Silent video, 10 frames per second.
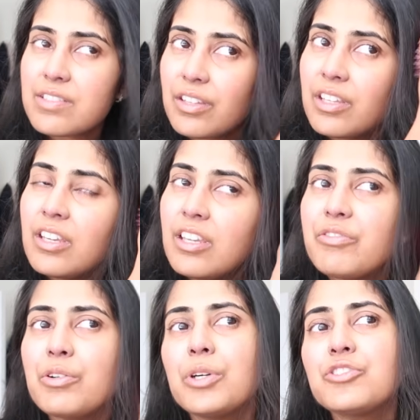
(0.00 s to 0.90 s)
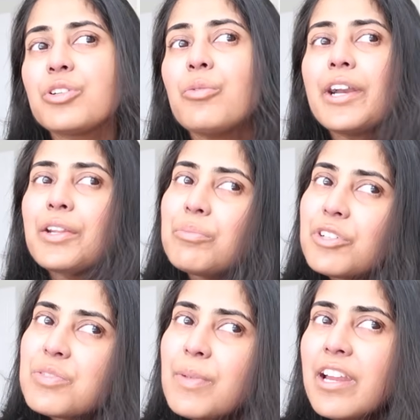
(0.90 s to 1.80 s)
So if you're wondering why I don't
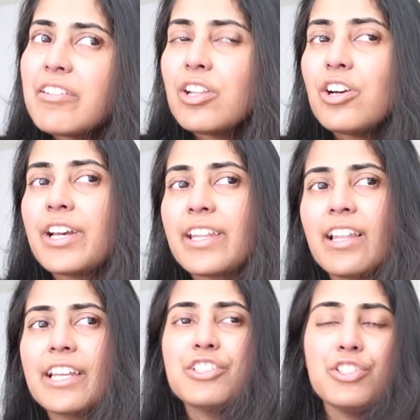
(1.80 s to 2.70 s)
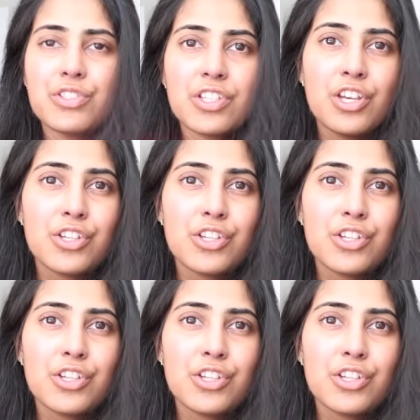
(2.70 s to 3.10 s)
brush my hair a lot and I like to use